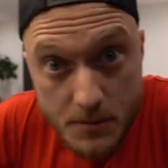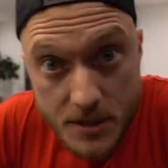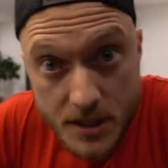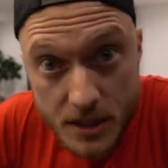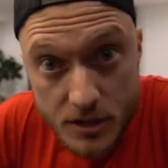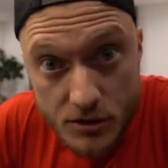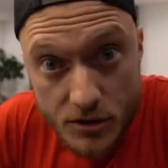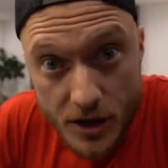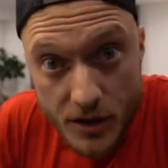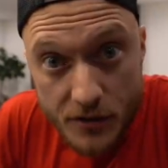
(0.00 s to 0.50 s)
I'm
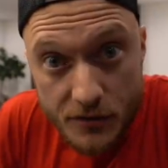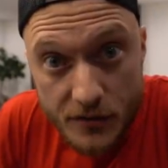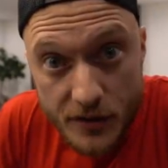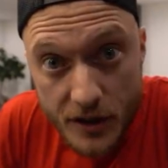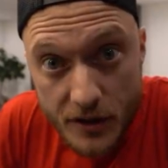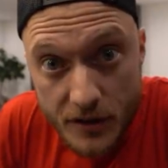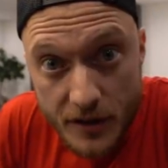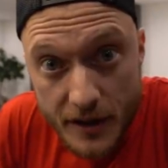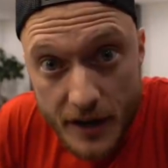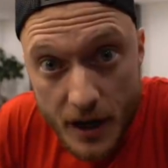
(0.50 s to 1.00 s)
still trying to
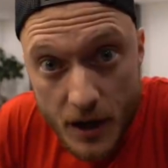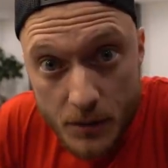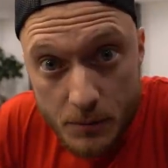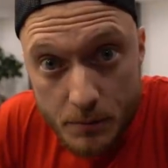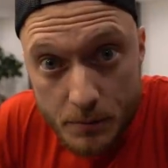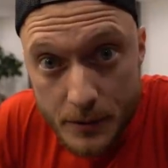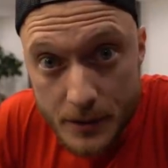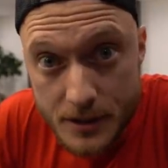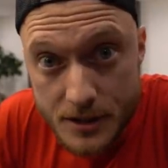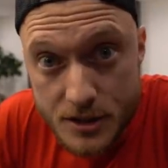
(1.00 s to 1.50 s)
figure it
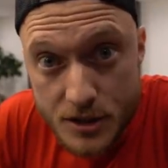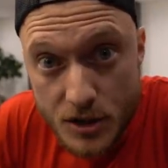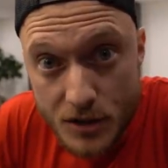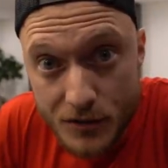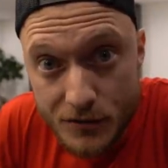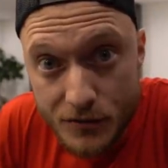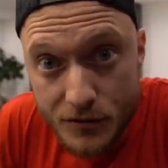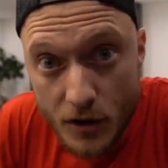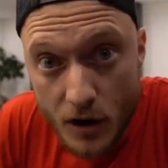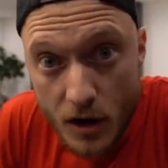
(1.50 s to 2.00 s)
out, but so
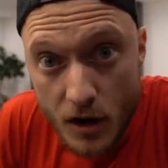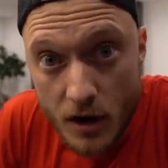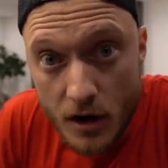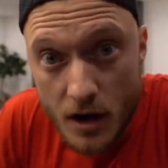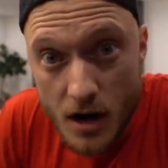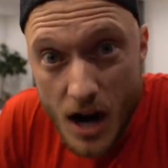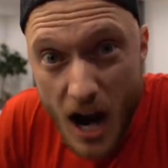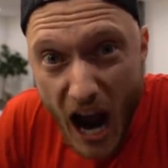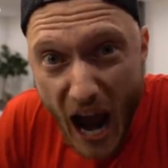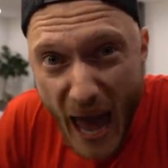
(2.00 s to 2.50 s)

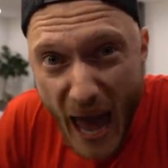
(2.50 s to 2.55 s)
far,